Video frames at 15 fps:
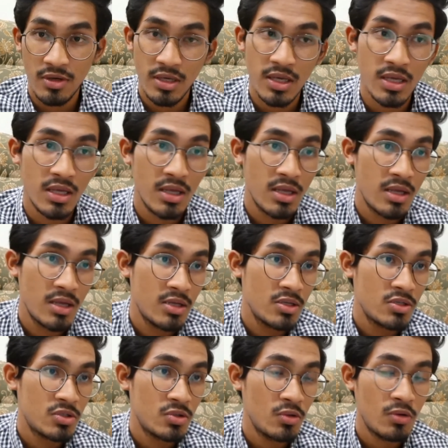Okay,
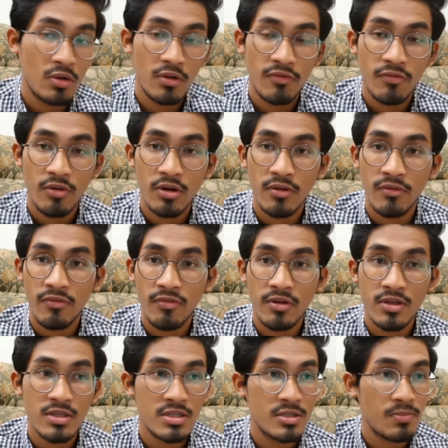so for the
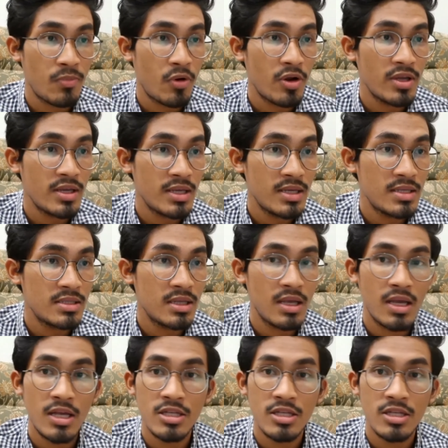first point is